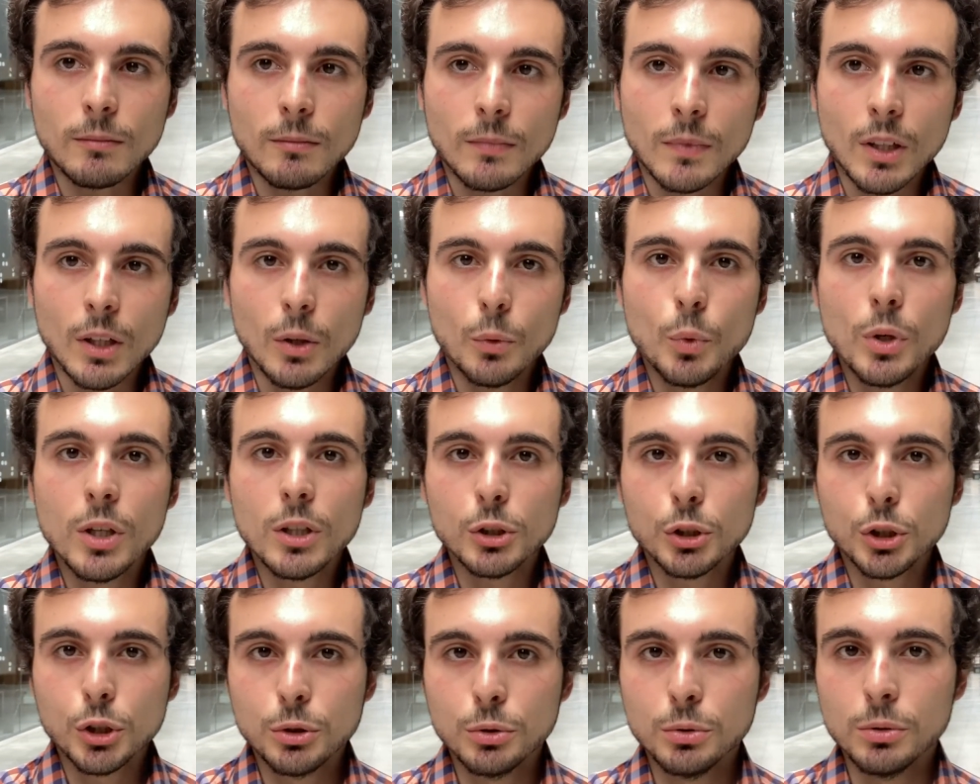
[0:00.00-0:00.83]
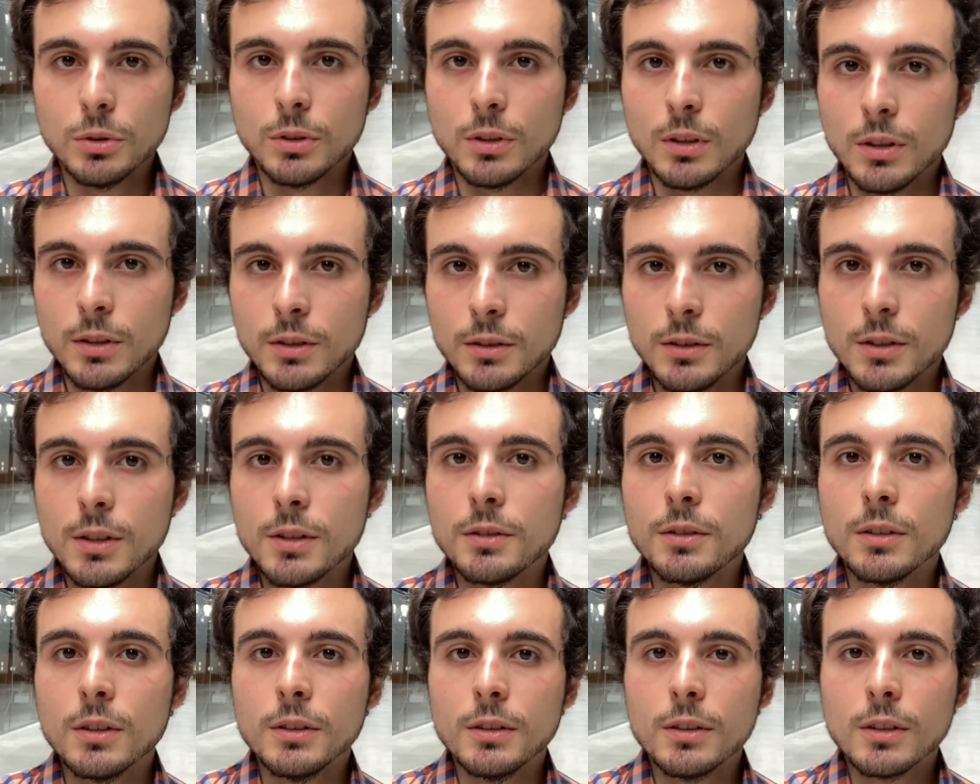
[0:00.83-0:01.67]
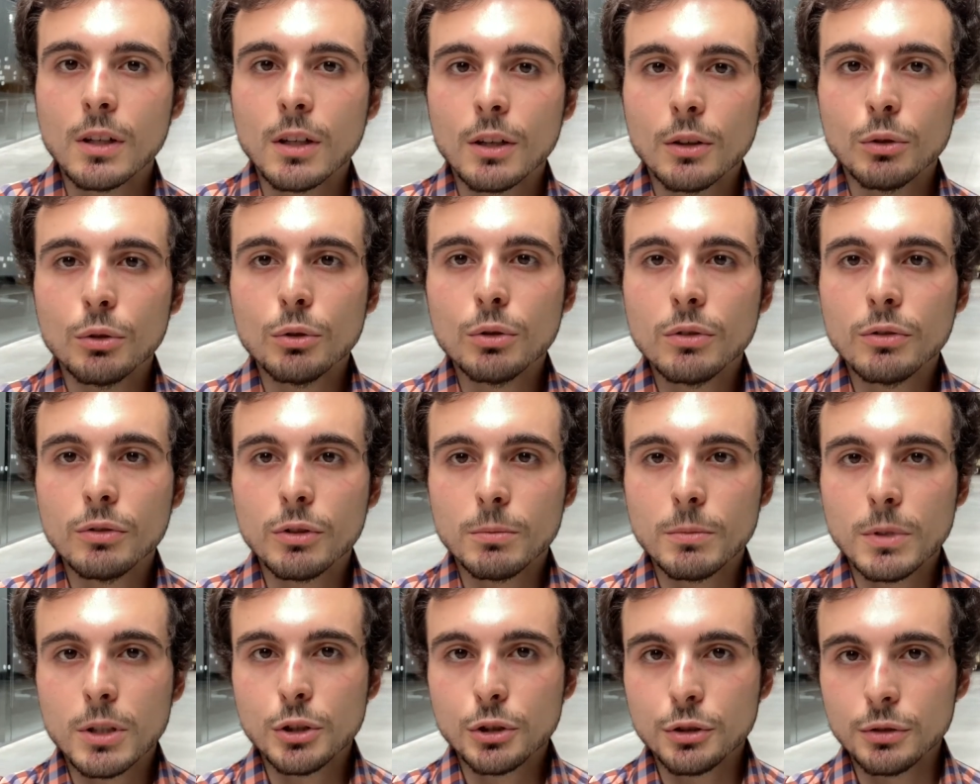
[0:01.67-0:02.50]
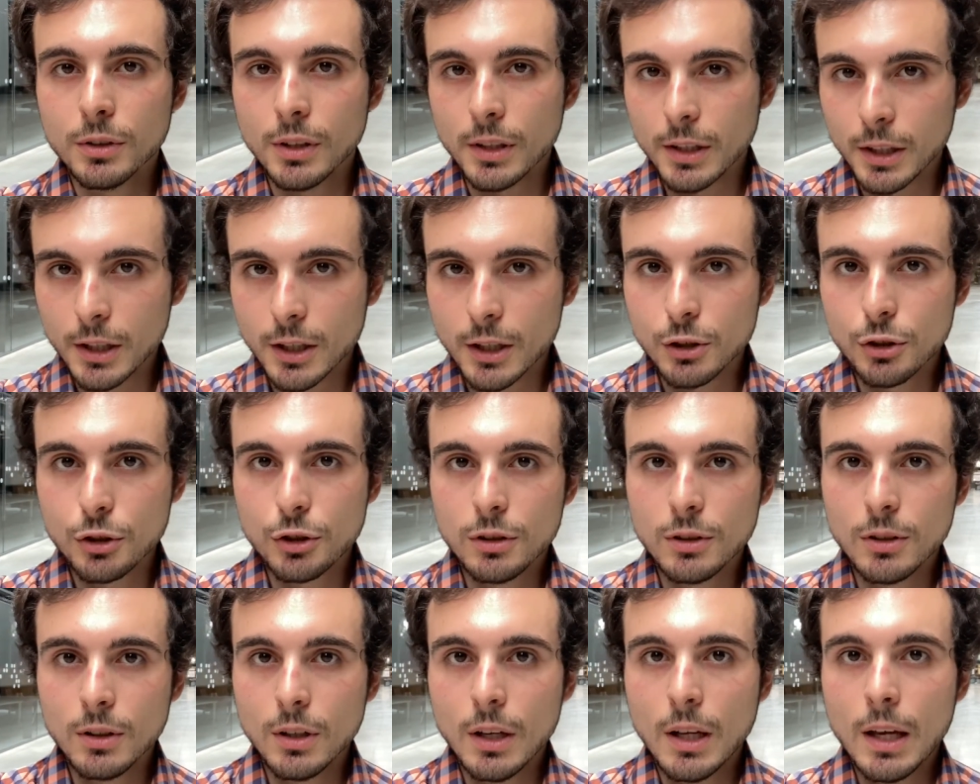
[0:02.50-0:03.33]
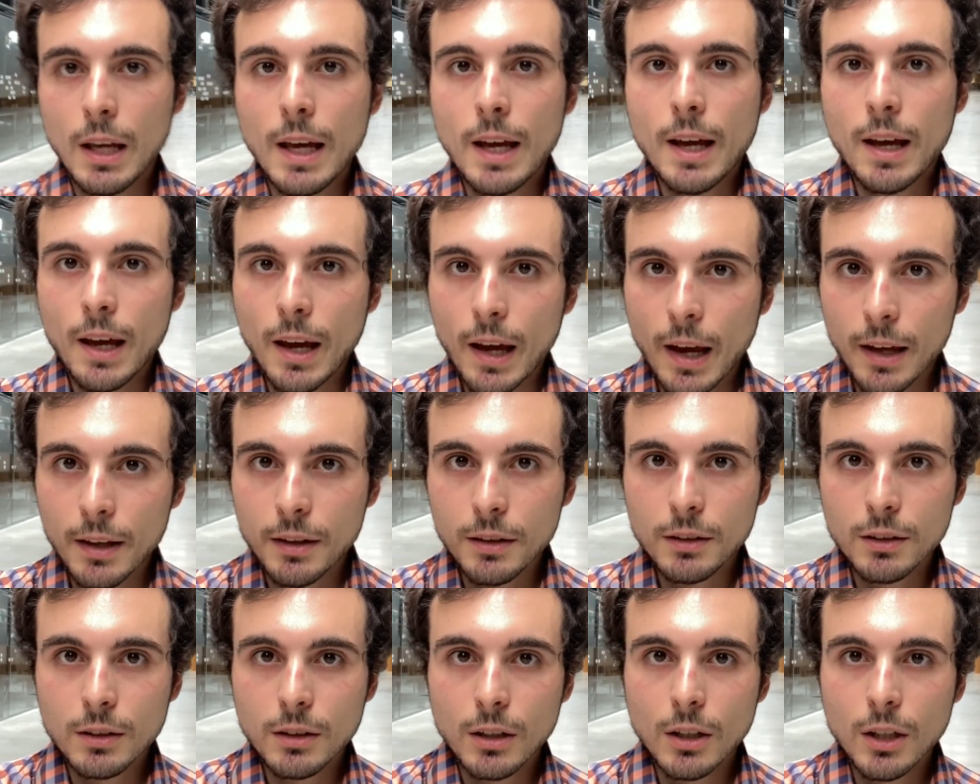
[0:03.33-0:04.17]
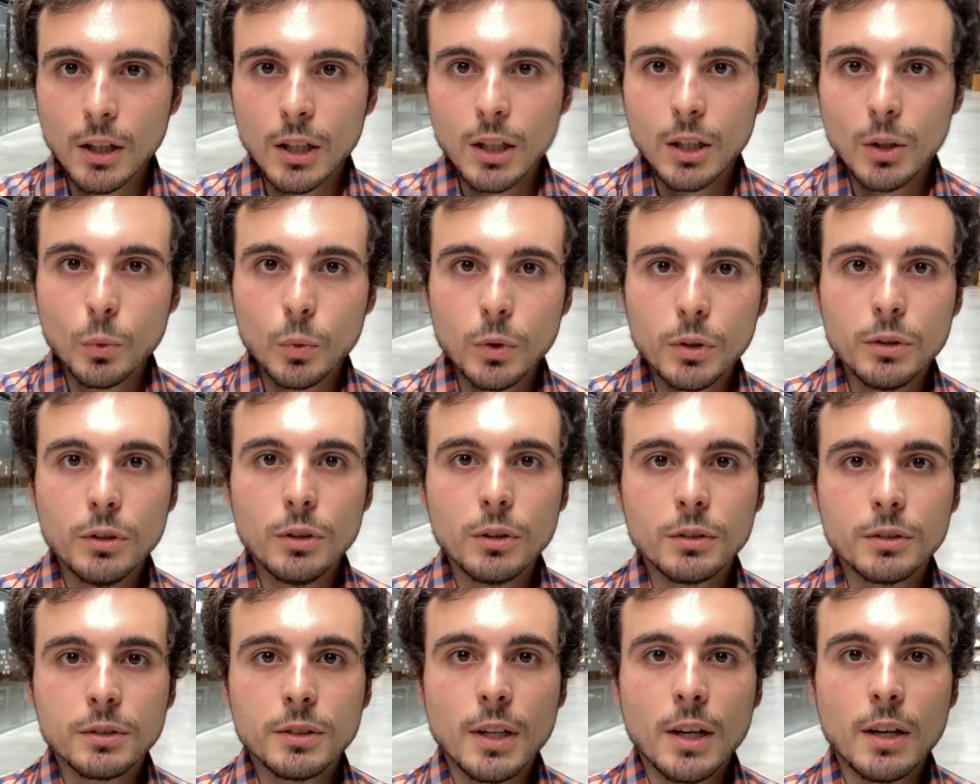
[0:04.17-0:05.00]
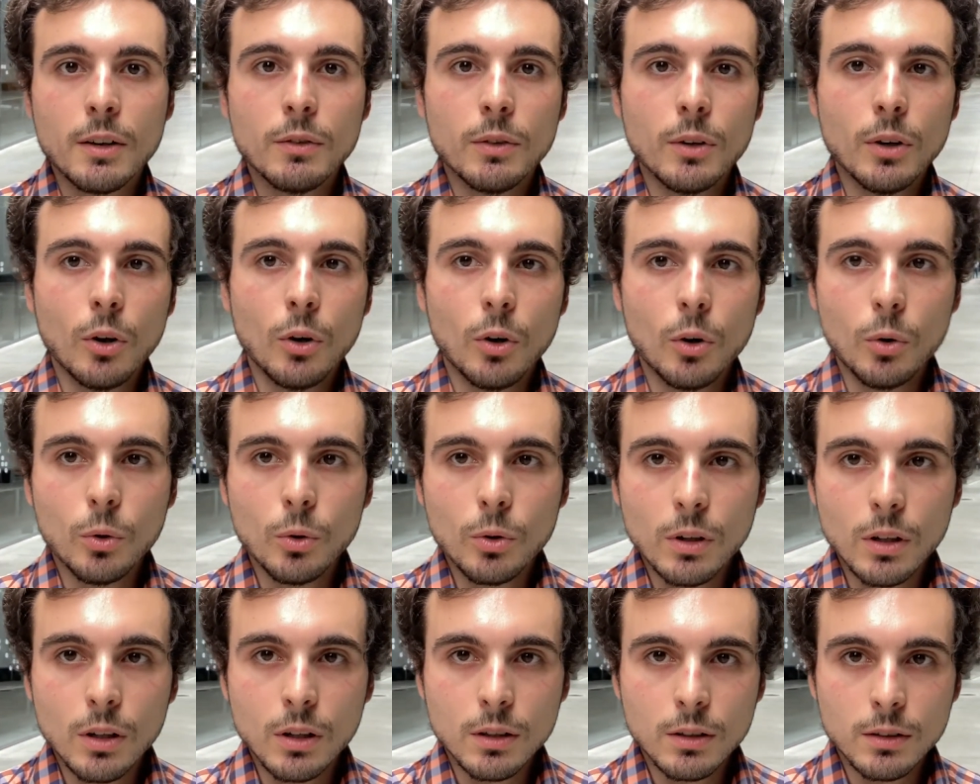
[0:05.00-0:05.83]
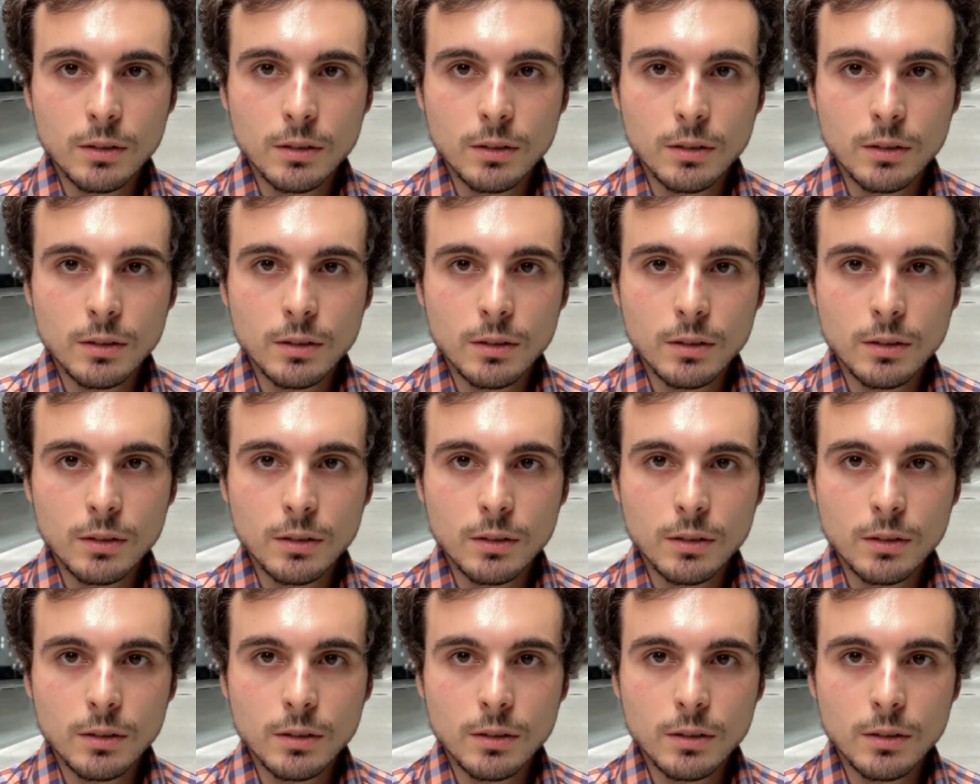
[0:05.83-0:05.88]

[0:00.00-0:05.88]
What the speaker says: we are sure that there are no information leakage, and we don't have all the